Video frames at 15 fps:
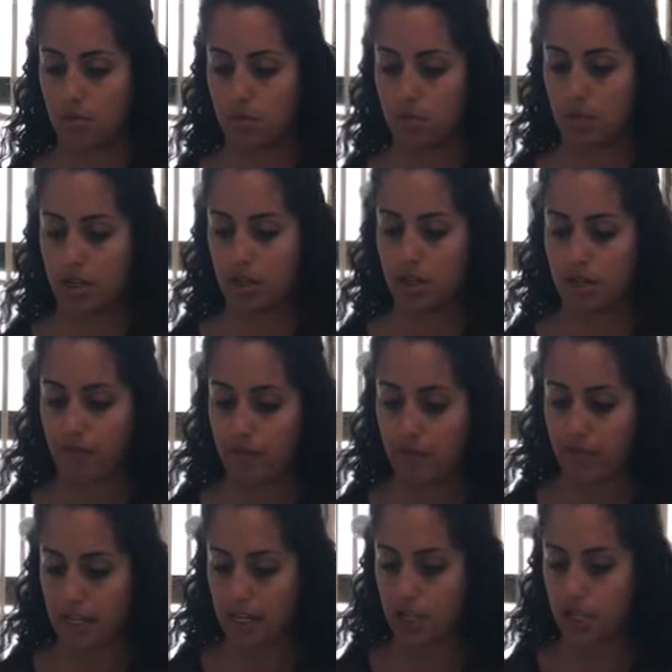were in the
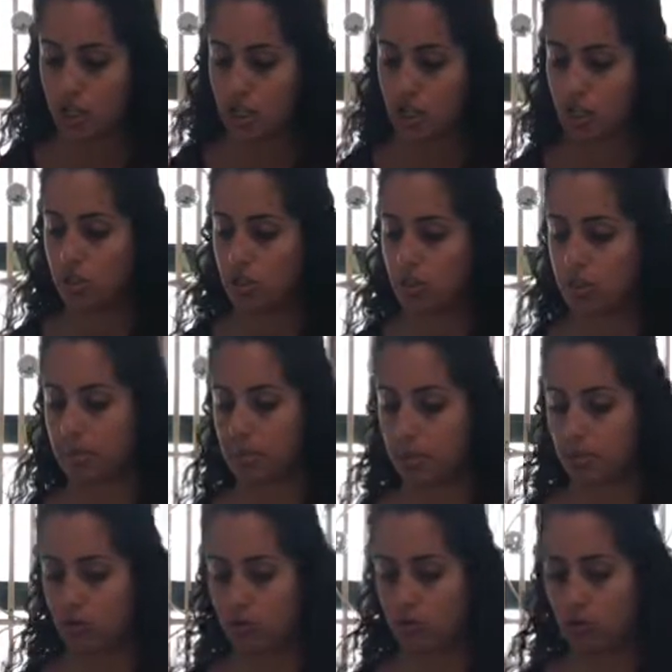fridge, so I'm going
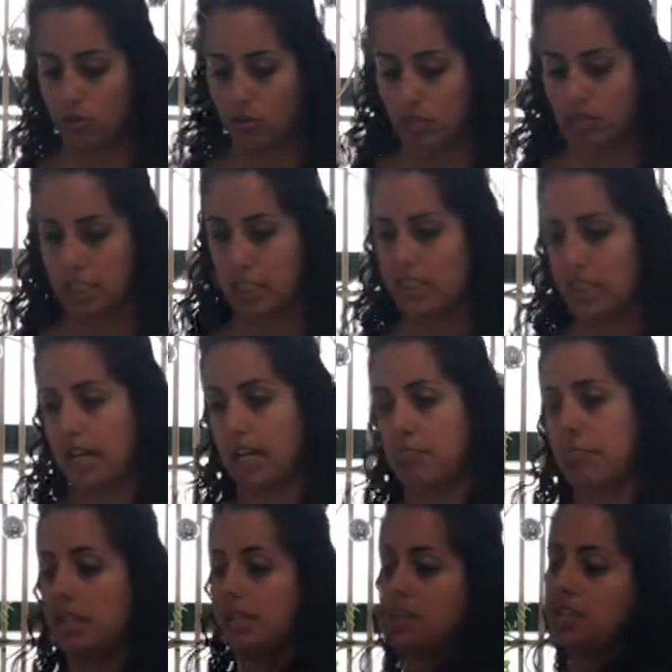to use those instead
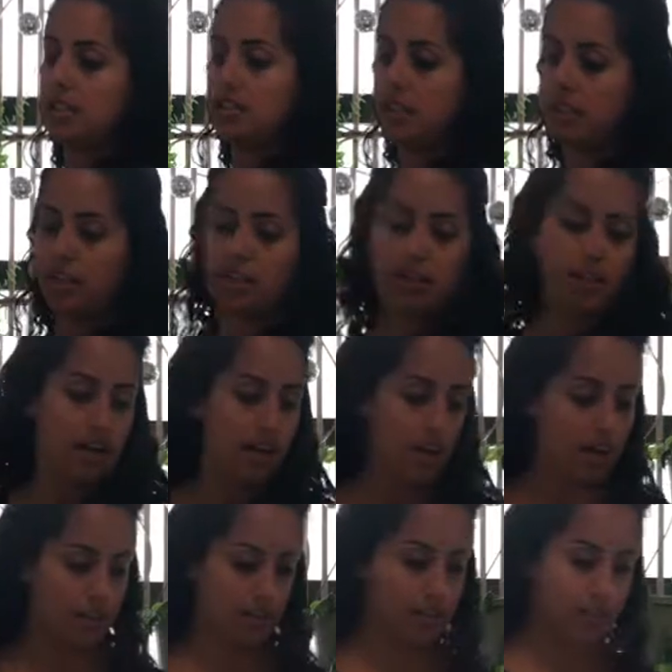because they're
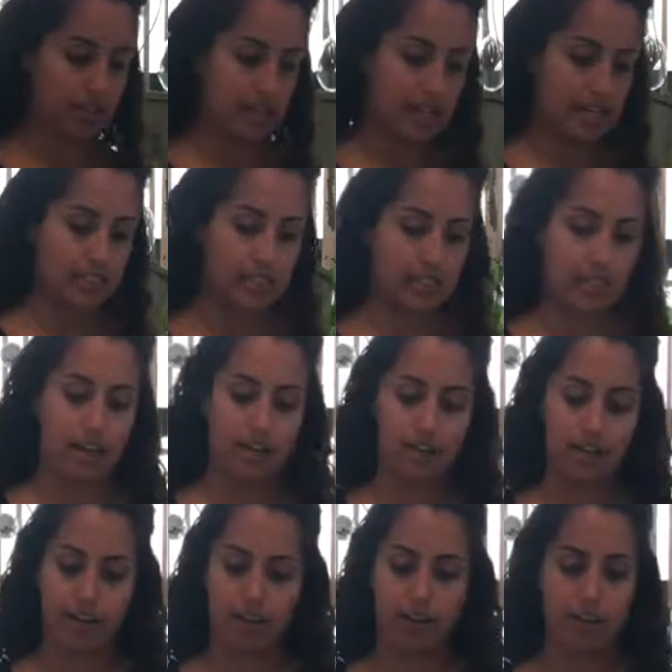on their last life,
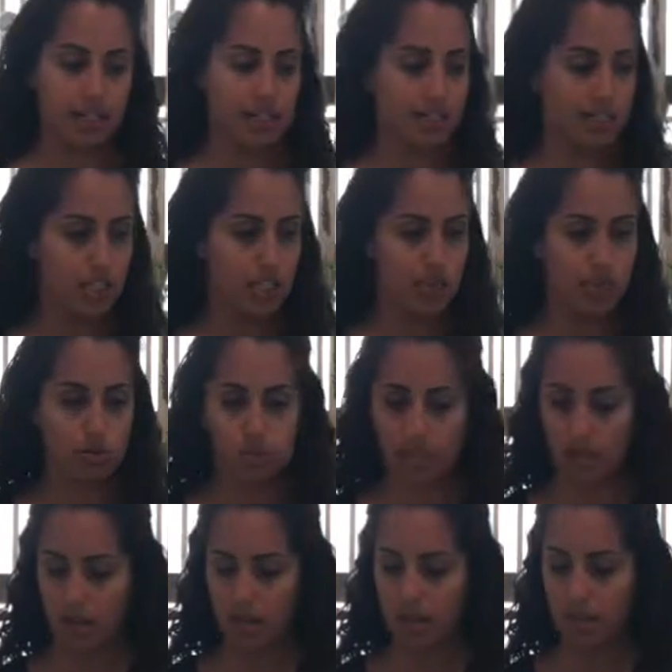and I want to get to use
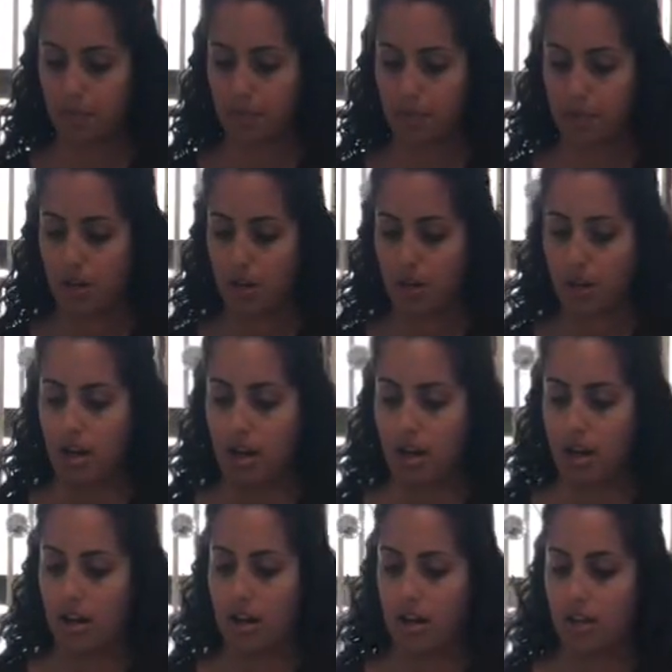them.
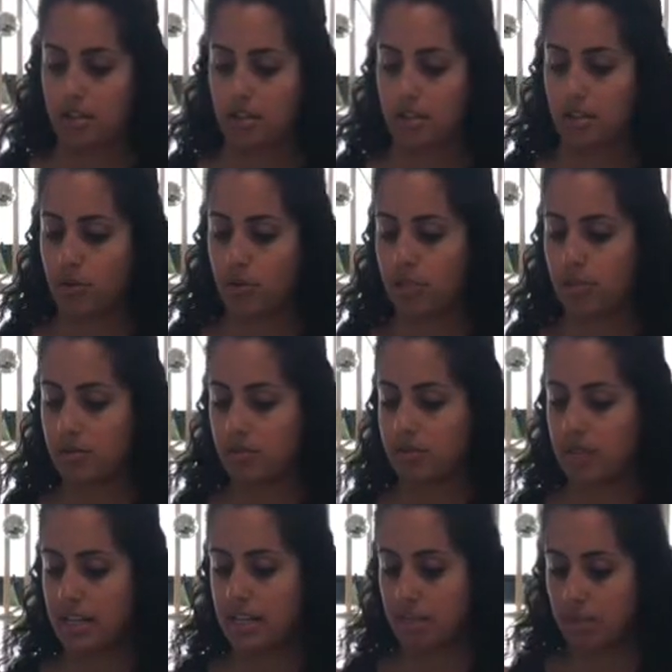So this
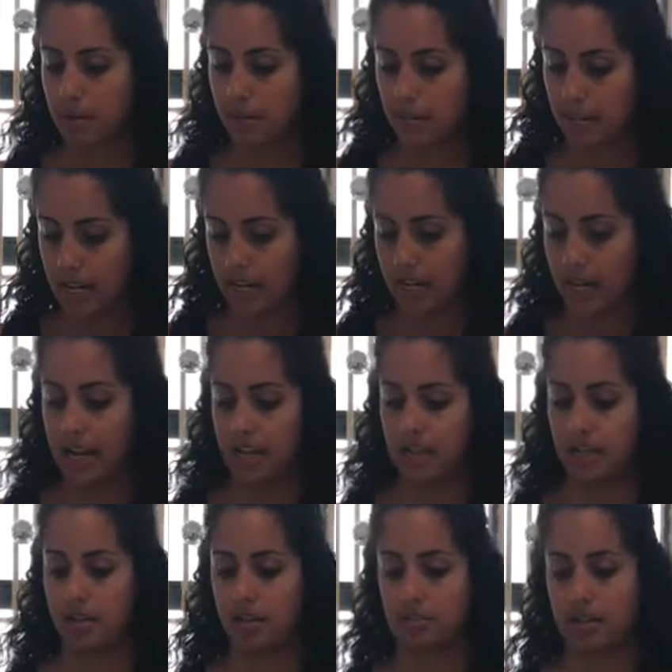recipe,
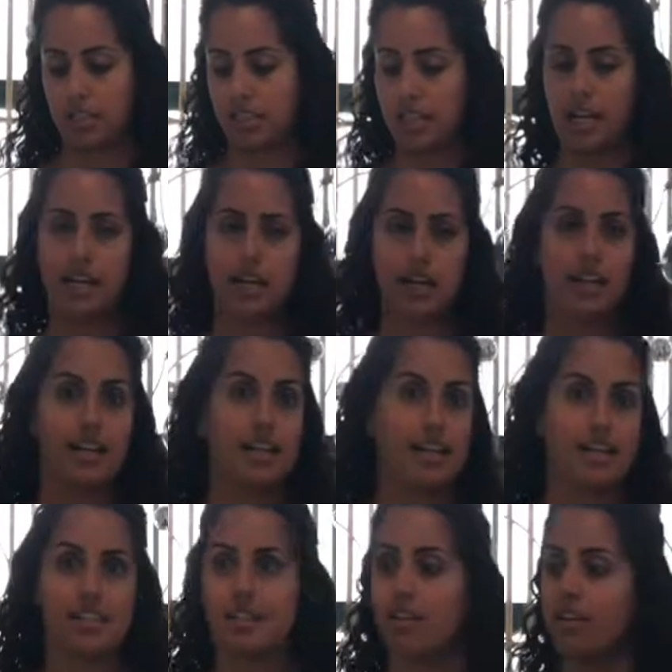again, I'm going to say it,
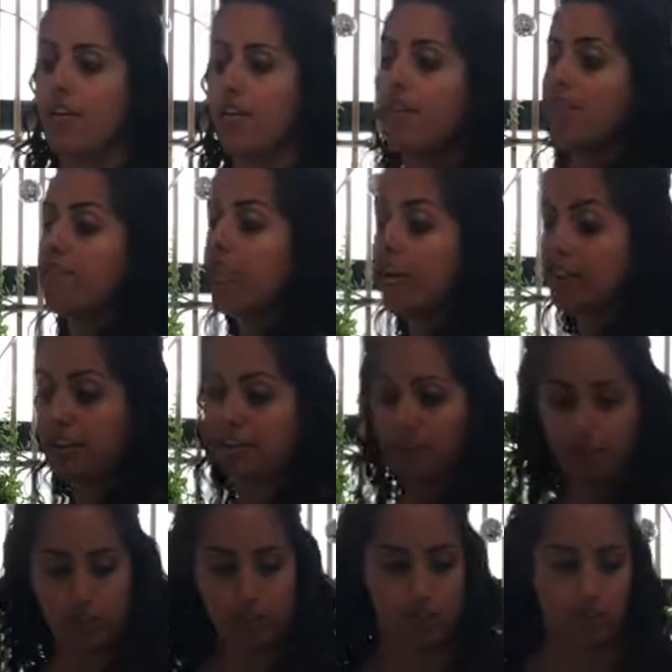is very
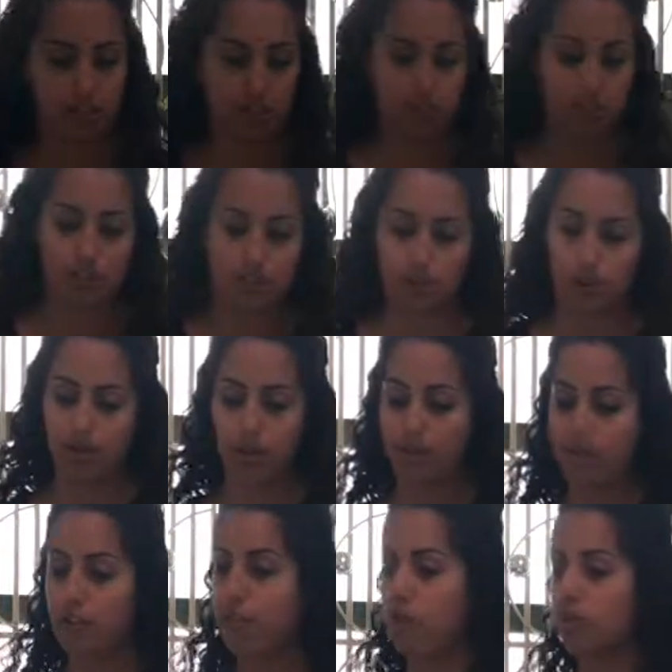versatile. So
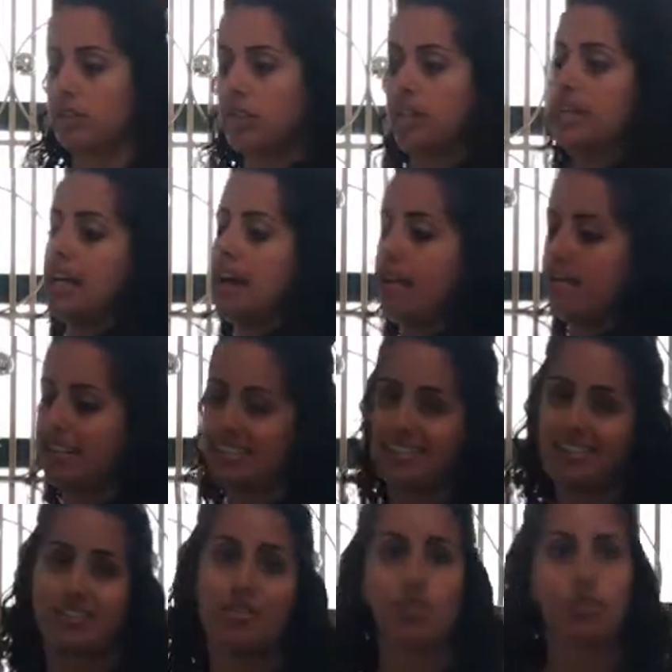if you don't like carrots,
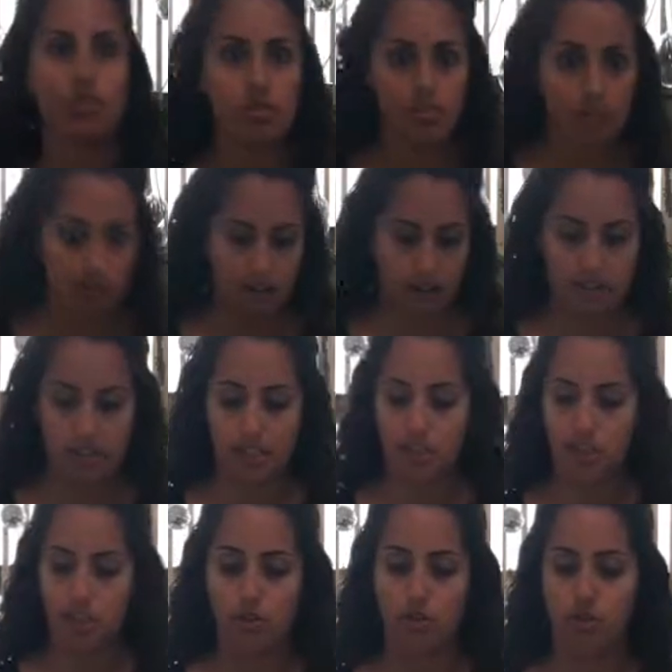don't use carrots.
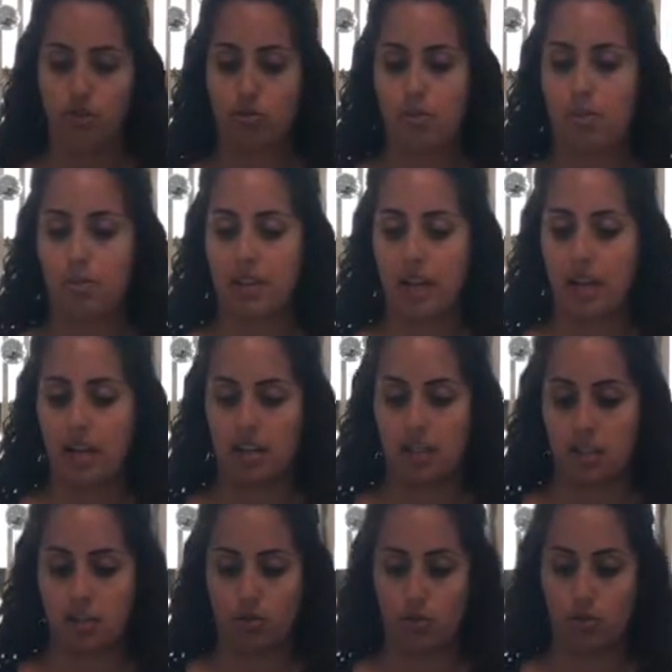You can use something
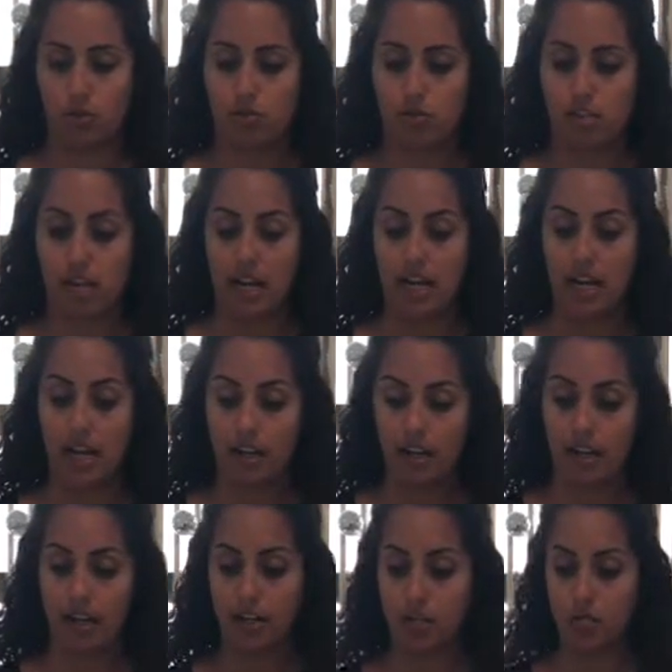else. You can use daikon
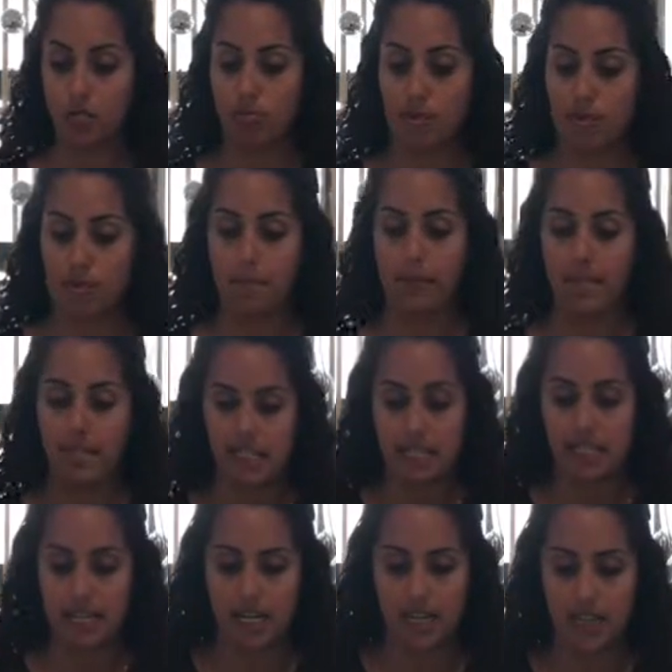radish, would be
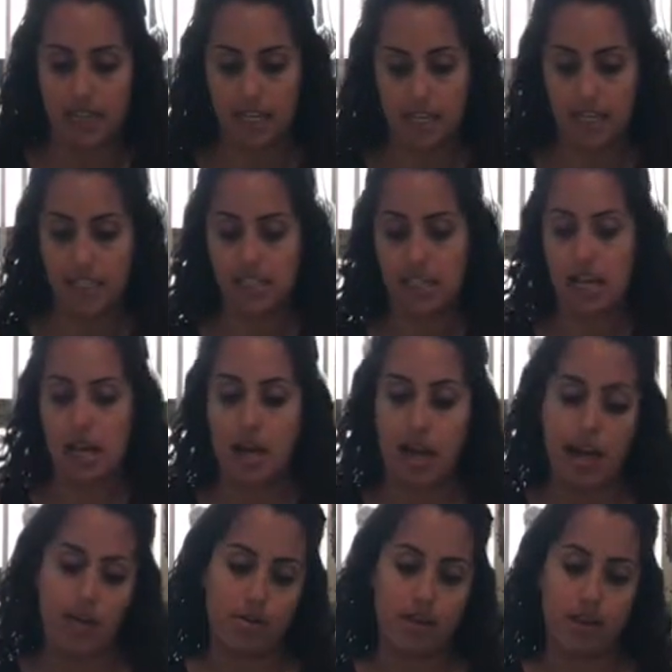amazing in this.
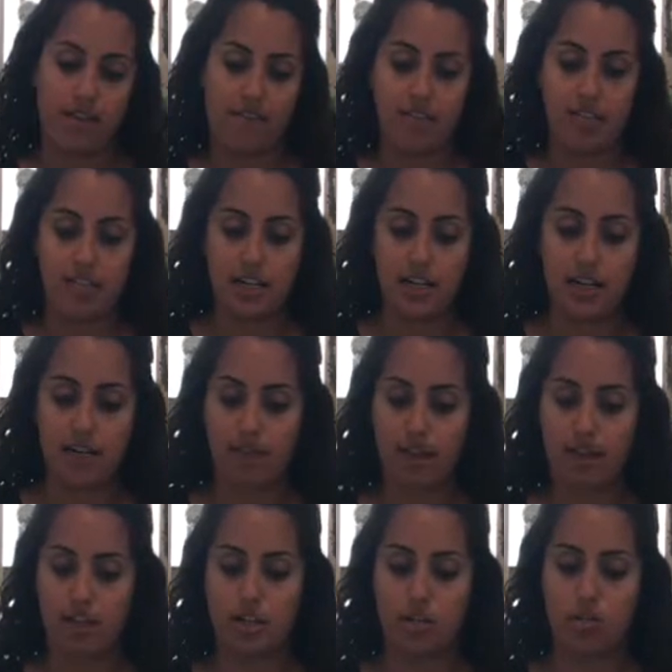I don't have any daikon
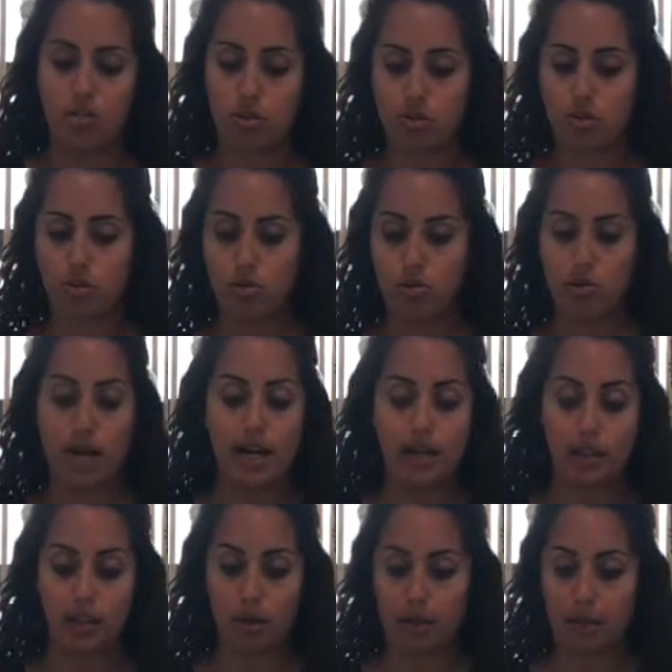radish. You could use
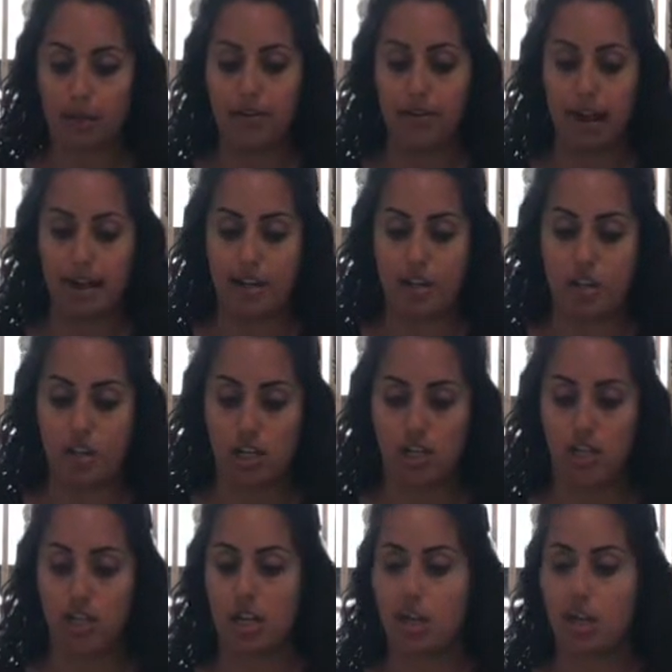regular pink radishes.